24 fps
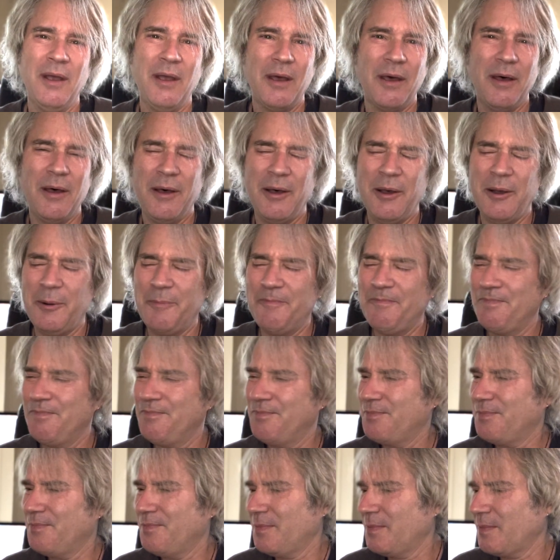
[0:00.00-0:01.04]

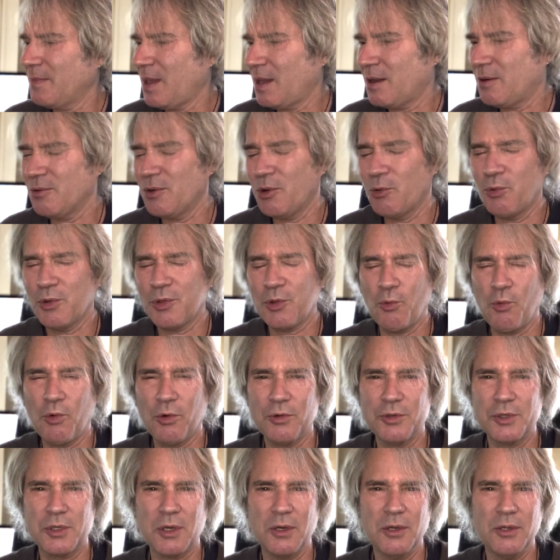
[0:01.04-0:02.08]
I don't know what the
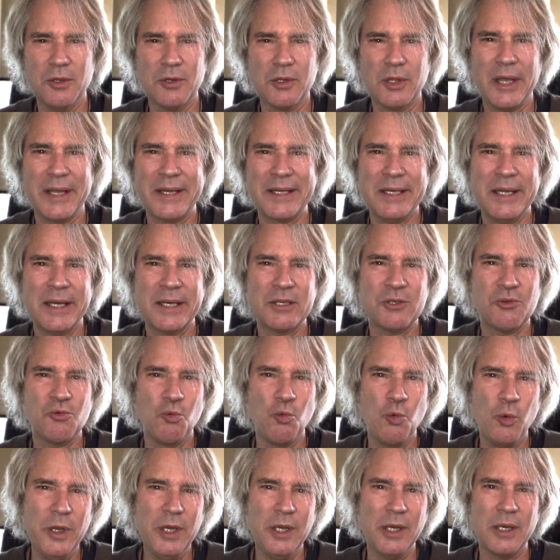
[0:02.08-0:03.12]
world's going to look like next
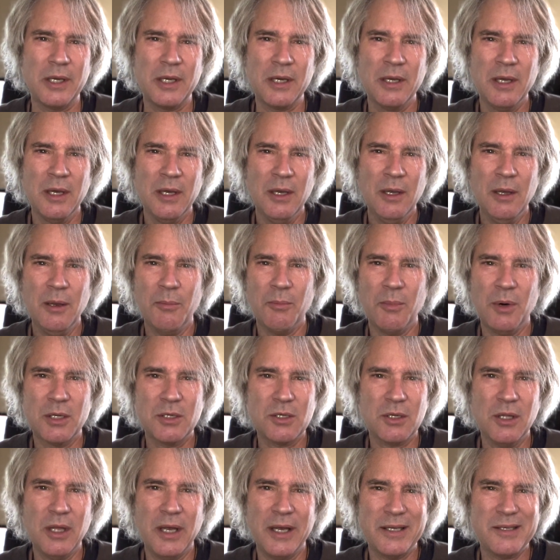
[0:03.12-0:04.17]
week,
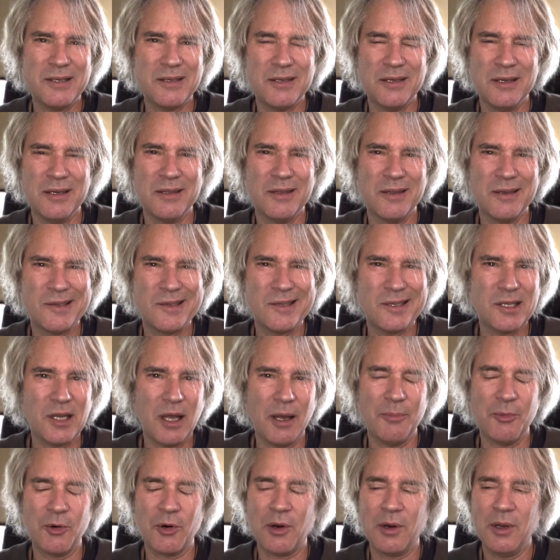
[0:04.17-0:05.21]
much less in the
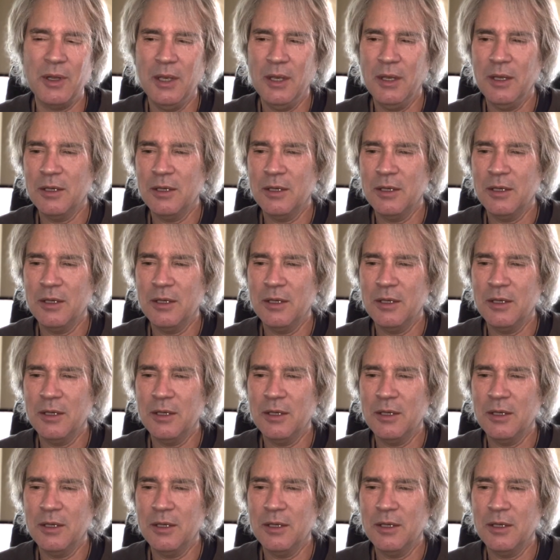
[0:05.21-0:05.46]
summer.